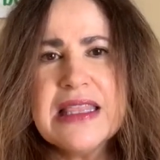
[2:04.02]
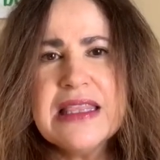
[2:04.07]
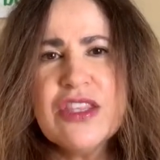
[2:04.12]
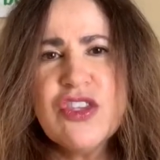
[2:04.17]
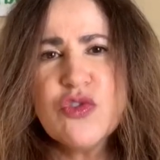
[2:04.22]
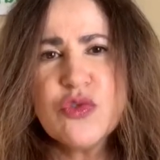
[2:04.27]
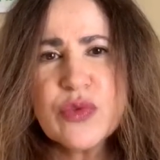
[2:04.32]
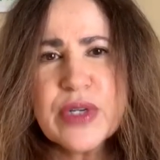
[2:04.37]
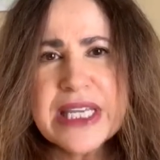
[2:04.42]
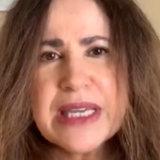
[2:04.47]

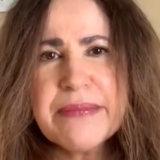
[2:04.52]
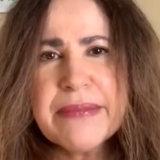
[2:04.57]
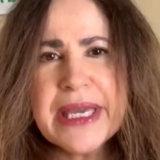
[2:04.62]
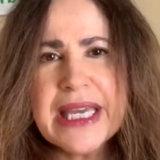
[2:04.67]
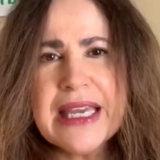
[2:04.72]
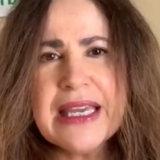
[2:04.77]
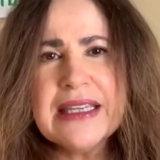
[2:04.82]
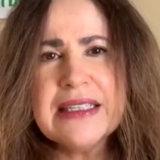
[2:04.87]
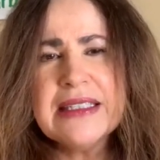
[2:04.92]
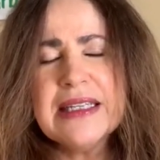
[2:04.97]

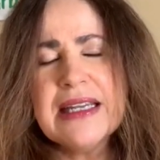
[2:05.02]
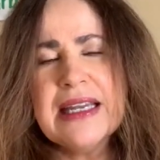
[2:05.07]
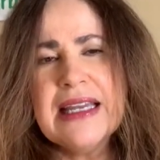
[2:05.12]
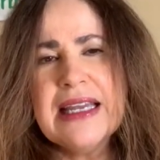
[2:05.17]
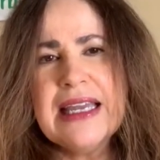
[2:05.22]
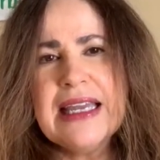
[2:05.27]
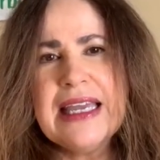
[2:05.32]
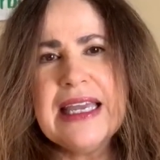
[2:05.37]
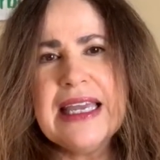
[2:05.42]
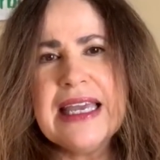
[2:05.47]
Dreaming
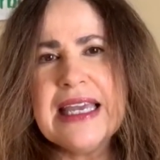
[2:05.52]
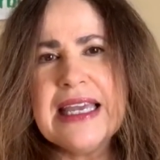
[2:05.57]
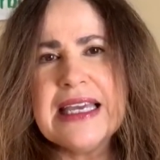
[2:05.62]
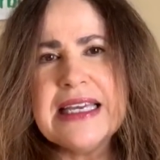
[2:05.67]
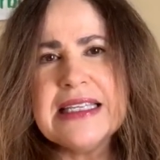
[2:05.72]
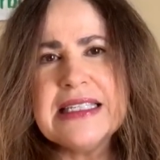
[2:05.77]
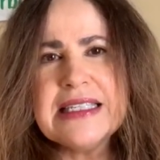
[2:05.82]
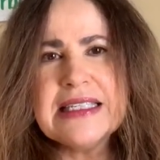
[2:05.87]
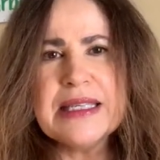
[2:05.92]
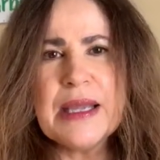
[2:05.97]

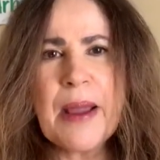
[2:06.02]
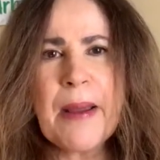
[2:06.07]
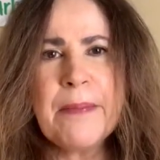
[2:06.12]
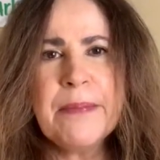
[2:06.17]
is